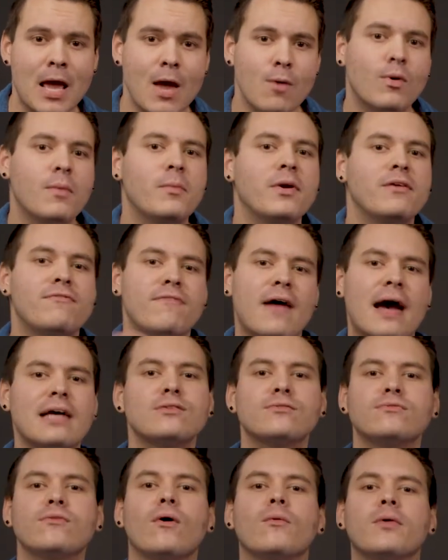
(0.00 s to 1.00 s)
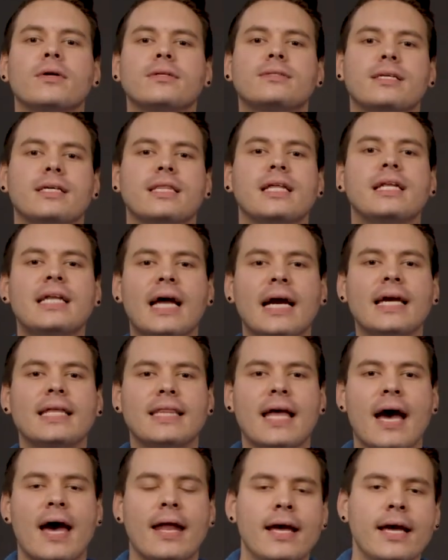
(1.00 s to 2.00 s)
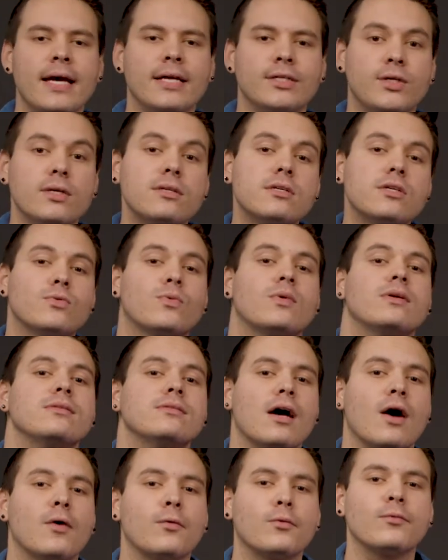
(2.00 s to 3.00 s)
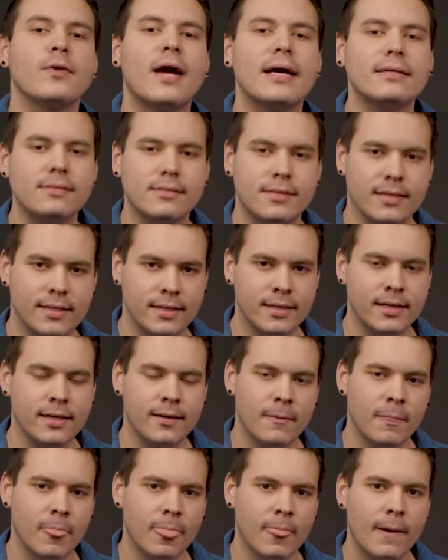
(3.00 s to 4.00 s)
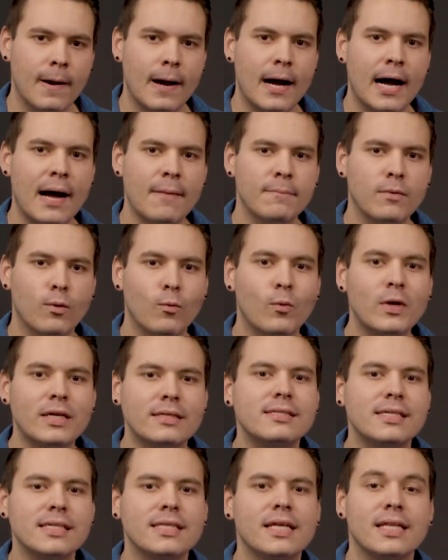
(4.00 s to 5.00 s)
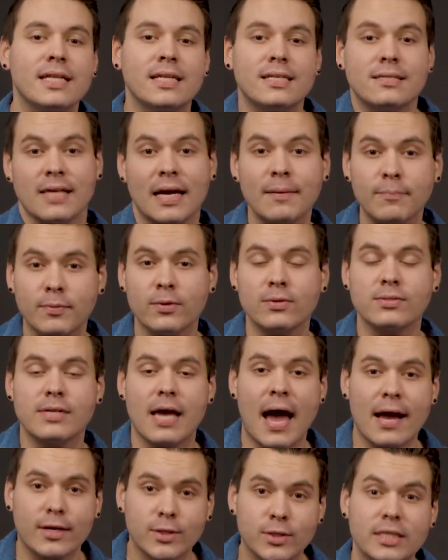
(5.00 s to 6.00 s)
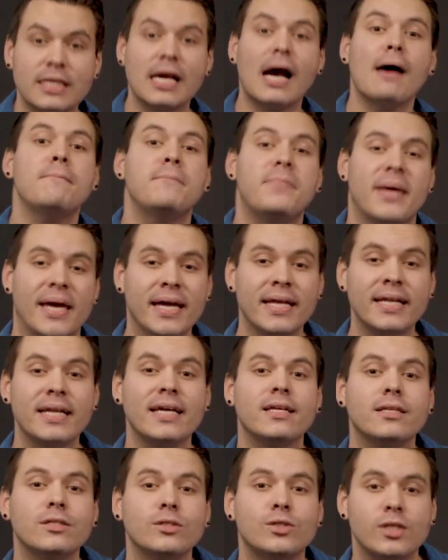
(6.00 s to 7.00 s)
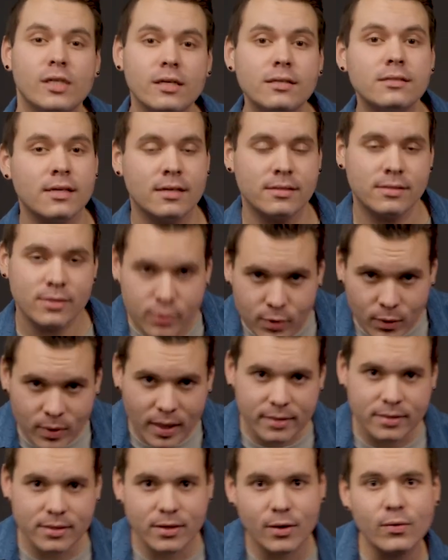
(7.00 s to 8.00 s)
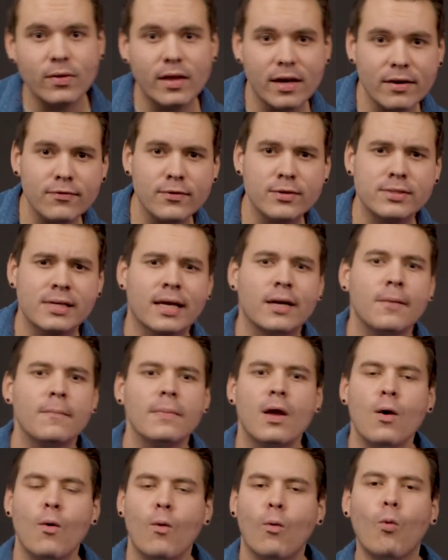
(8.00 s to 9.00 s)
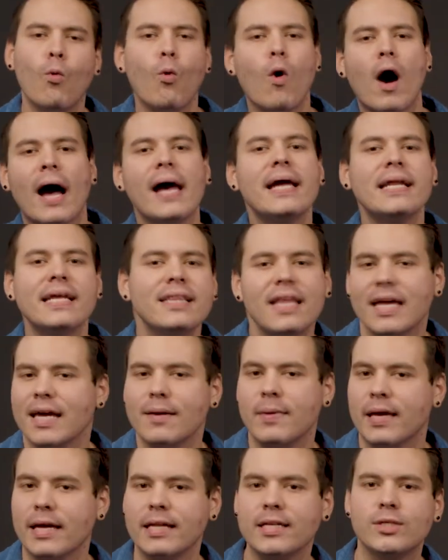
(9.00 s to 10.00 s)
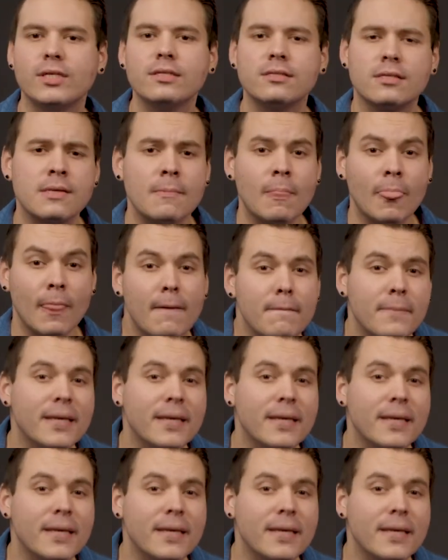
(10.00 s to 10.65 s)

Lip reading: When we fast forward to the night that Jesus was arrested, we see that the disciples actually abandoned Jesus. And so let's go there for a second. Why did they abandon Jesus?